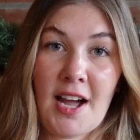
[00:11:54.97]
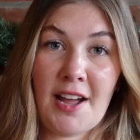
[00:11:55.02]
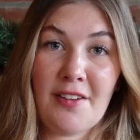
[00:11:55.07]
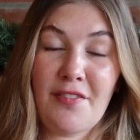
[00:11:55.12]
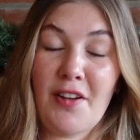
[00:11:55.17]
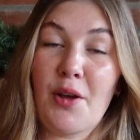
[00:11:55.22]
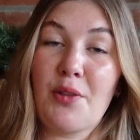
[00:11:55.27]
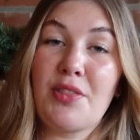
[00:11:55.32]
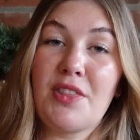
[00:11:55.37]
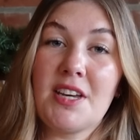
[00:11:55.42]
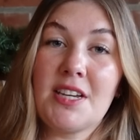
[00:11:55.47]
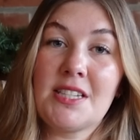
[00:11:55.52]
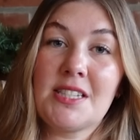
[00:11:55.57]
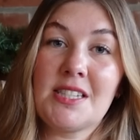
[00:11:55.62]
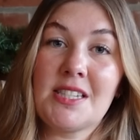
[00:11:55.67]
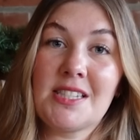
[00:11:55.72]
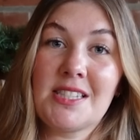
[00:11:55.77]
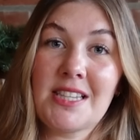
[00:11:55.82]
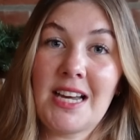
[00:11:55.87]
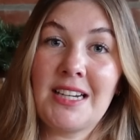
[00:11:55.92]
I found this
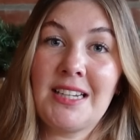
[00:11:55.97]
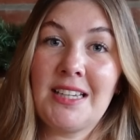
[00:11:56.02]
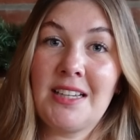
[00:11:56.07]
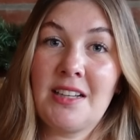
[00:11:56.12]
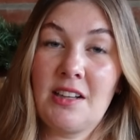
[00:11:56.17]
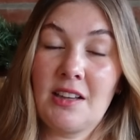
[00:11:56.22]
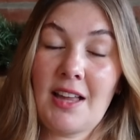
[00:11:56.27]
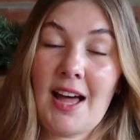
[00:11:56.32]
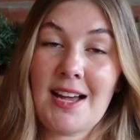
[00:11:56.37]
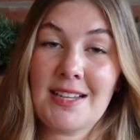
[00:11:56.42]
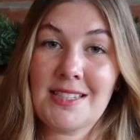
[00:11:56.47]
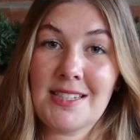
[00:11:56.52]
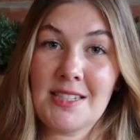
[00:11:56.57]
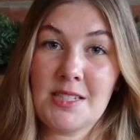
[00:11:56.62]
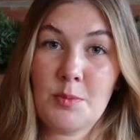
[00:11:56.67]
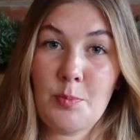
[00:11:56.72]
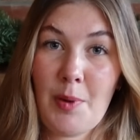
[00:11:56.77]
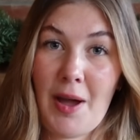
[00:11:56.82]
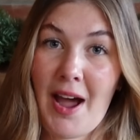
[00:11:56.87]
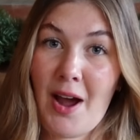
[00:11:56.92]
Sunny Glasses
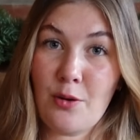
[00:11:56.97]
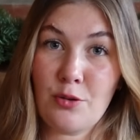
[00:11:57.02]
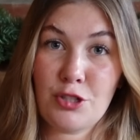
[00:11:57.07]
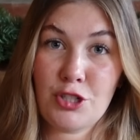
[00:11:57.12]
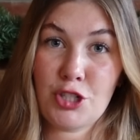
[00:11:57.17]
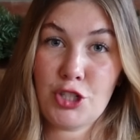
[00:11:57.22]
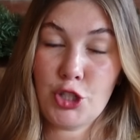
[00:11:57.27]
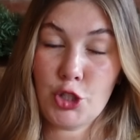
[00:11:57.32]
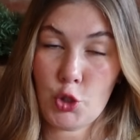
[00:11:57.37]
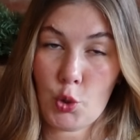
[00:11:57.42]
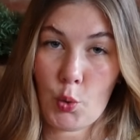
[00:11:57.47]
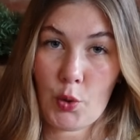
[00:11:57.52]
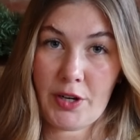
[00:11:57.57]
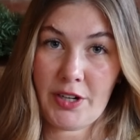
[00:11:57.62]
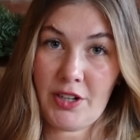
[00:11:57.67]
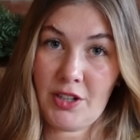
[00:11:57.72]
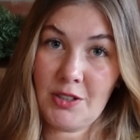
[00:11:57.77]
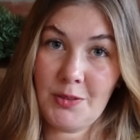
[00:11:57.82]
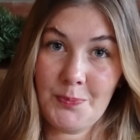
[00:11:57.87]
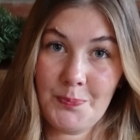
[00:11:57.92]
pouch
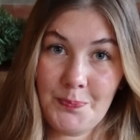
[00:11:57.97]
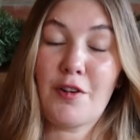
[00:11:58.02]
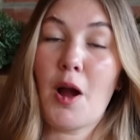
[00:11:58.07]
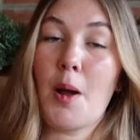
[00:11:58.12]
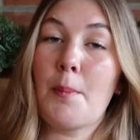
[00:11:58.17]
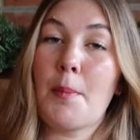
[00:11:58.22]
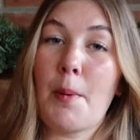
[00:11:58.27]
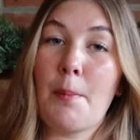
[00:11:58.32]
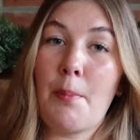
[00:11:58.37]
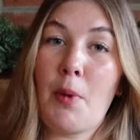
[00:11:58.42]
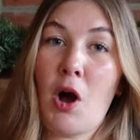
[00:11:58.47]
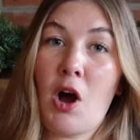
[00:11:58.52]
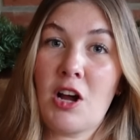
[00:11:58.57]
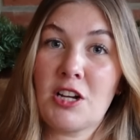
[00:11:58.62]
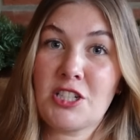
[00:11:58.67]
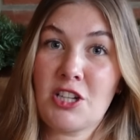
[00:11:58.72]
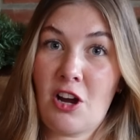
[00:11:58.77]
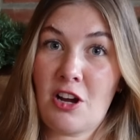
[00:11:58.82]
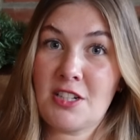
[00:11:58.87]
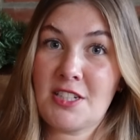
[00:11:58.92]
tutorial from Ma
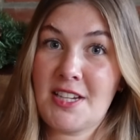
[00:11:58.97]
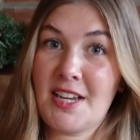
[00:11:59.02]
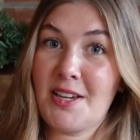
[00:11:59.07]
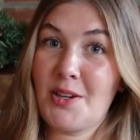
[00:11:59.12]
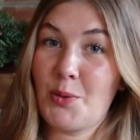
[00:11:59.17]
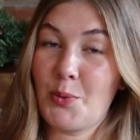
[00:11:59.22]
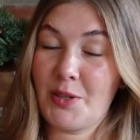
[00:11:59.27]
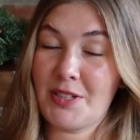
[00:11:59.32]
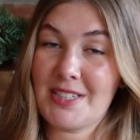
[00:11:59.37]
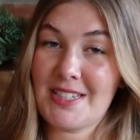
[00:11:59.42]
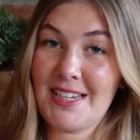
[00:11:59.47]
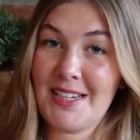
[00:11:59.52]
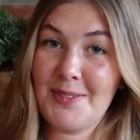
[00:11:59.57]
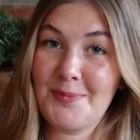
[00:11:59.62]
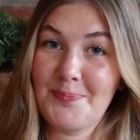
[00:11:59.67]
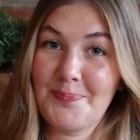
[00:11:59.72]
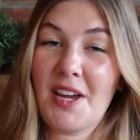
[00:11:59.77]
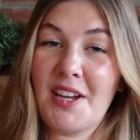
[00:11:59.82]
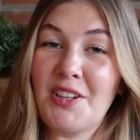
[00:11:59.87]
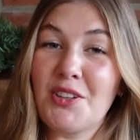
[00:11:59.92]
Tante
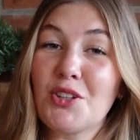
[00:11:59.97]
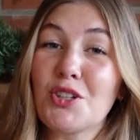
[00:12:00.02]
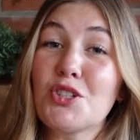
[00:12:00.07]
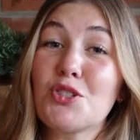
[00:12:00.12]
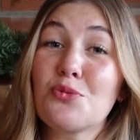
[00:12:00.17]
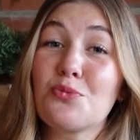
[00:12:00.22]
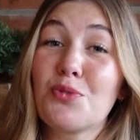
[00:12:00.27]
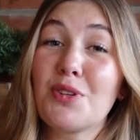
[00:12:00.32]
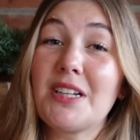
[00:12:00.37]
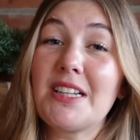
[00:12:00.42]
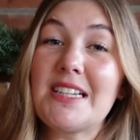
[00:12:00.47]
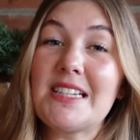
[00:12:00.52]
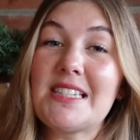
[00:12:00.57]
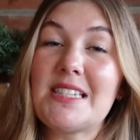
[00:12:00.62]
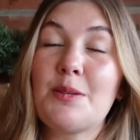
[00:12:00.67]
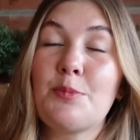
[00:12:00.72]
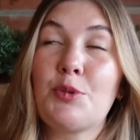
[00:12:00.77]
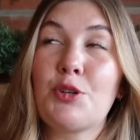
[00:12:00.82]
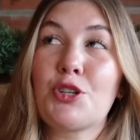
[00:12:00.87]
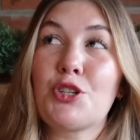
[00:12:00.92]
Quilting, and it looks really
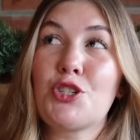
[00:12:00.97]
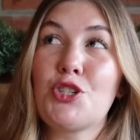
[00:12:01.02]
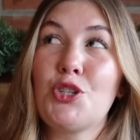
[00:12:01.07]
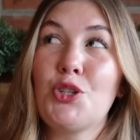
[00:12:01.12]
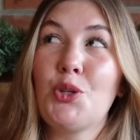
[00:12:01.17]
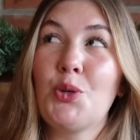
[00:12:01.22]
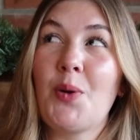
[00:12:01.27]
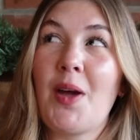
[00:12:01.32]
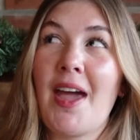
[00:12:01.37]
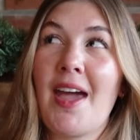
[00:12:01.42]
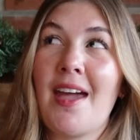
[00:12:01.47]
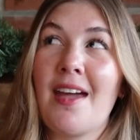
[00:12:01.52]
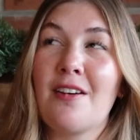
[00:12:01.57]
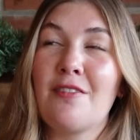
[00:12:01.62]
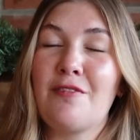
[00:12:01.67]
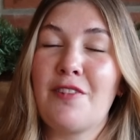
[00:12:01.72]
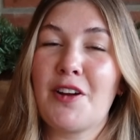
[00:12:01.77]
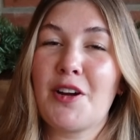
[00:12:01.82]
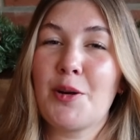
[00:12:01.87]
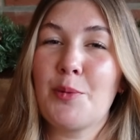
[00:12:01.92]
similar to a
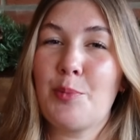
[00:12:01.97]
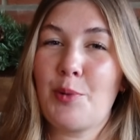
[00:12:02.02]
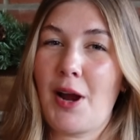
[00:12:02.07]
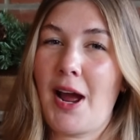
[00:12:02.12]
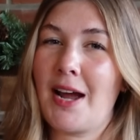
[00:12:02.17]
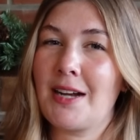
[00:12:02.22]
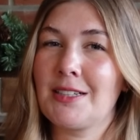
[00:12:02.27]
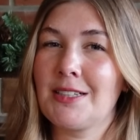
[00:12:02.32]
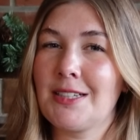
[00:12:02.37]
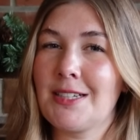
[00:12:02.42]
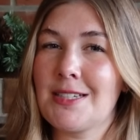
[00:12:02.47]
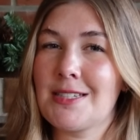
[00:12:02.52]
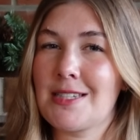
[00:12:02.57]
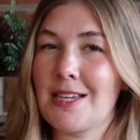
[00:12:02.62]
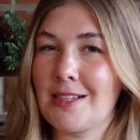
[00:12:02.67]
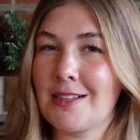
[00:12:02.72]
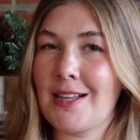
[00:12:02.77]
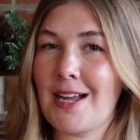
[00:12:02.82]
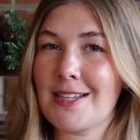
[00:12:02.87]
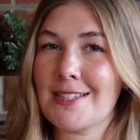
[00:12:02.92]
Vera Bradley
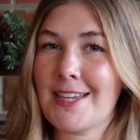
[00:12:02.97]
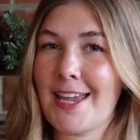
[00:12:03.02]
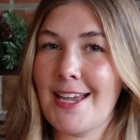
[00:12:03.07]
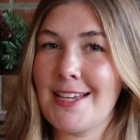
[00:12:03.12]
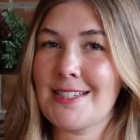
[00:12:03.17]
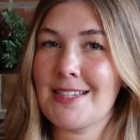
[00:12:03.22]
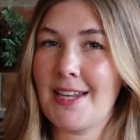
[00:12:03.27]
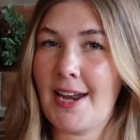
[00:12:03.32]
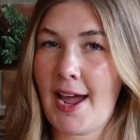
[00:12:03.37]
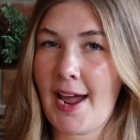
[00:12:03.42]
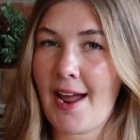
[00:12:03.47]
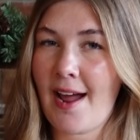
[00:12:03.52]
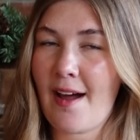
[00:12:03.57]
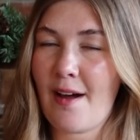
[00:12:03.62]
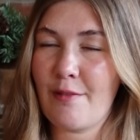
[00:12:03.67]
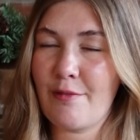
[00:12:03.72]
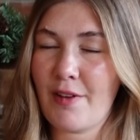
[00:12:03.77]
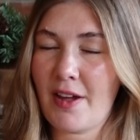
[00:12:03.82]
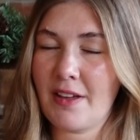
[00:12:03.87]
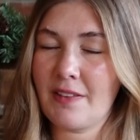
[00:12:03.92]
sunglass case that I
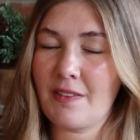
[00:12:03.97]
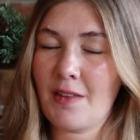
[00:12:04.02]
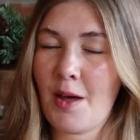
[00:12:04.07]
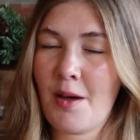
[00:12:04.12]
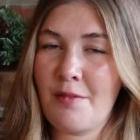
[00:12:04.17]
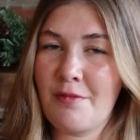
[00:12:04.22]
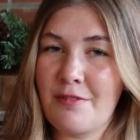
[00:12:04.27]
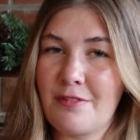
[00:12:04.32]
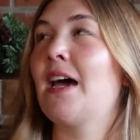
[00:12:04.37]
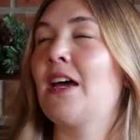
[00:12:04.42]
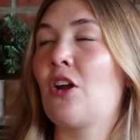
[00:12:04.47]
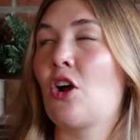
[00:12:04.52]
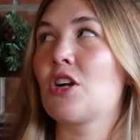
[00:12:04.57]
have and love, and